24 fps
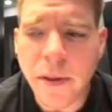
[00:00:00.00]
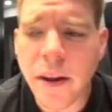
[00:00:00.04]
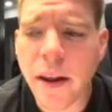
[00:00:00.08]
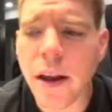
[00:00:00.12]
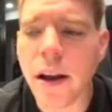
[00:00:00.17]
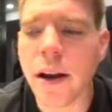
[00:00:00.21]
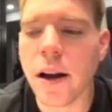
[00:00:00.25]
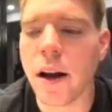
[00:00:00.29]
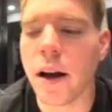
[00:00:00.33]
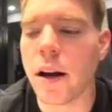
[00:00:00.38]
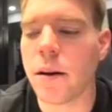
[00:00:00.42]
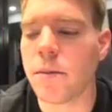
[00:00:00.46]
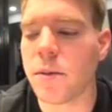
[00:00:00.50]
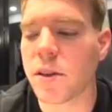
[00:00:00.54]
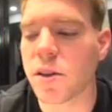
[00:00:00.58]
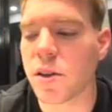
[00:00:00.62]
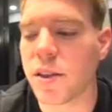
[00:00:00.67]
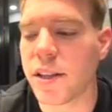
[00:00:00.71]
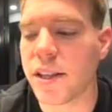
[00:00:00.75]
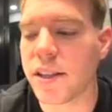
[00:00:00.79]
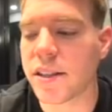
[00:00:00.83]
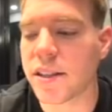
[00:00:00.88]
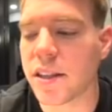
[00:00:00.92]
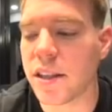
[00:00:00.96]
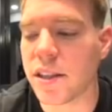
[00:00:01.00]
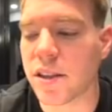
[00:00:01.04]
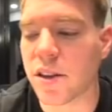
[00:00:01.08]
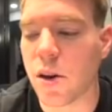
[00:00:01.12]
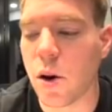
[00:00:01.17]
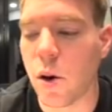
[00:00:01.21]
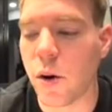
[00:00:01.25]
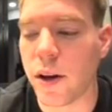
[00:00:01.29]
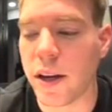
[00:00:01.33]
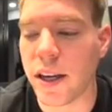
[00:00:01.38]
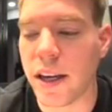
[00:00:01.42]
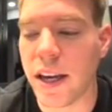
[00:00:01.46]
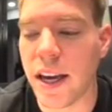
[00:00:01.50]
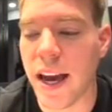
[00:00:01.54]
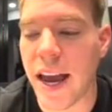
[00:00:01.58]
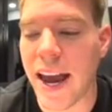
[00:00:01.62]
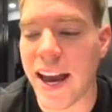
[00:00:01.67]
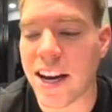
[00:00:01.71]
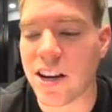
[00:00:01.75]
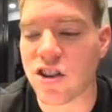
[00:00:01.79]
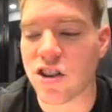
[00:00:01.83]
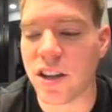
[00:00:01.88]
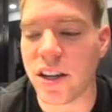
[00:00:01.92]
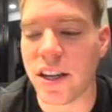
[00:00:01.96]
So this is going here
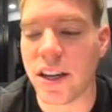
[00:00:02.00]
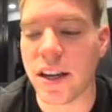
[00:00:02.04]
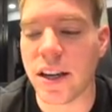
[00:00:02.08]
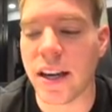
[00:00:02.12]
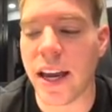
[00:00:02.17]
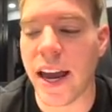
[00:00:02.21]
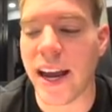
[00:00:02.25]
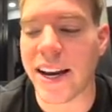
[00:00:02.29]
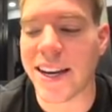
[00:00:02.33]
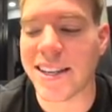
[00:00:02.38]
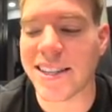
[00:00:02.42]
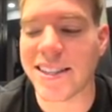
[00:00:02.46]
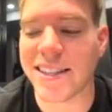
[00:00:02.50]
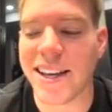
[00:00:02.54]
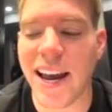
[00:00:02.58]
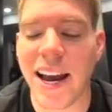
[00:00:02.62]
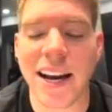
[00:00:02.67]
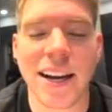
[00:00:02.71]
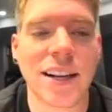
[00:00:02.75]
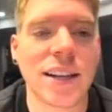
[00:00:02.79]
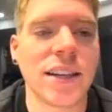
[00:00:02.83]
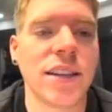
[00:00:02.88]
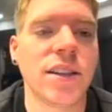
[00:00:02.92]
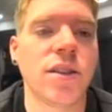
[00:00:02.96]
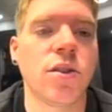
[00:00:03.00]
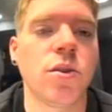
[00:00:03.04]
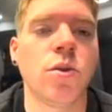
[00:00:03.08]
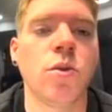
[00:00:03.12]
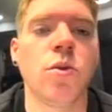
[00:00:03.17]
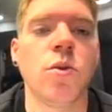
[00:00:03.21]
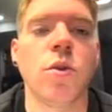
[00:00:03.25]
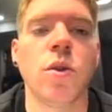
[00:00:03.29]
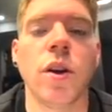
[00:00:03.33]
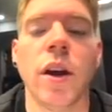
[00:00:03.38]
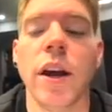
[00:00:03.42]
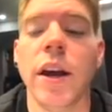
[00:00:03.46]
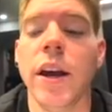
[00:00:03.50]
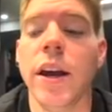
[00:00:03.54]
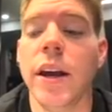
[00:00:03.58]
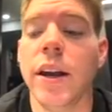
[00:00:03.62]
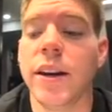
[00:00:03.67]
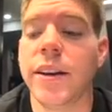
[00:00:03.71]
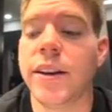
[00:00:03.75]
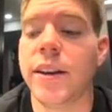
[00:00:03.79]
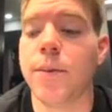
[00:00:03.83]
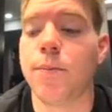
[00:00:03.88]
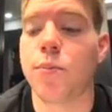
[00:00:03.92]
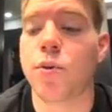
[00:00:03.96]
actually exactly to
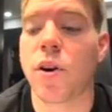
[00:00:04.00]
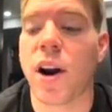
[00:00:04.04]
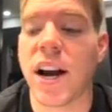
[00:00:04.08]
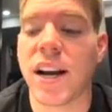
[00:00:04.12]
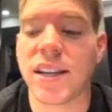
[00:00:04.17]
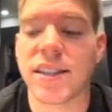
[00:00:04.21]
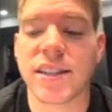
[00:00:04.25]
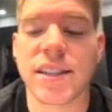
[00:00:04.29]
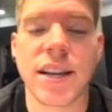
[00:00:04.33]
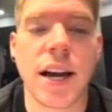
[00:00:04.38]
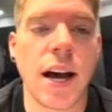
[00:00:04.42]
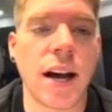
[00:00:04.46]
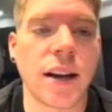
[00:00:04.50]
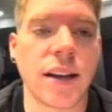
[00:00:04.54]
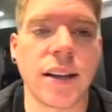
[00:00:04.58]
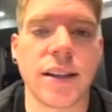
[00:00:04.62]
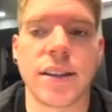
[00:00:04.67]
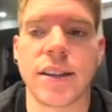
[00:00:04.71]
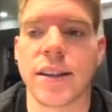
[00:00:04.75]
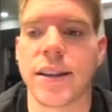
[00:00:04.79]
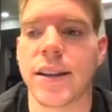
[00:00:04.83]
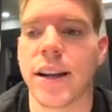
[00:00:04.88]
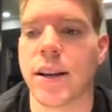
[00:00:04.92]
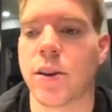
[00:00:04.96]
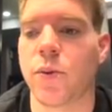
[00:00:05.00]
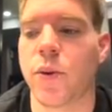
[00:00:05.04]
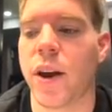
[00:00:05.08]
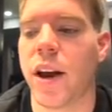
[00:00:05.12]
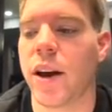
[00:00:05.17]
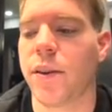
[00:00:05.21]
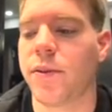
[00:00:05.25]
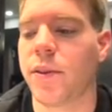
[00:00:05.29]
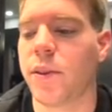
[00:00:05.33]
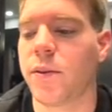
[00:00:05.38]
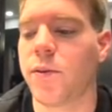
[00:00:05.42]
the price target that we have here,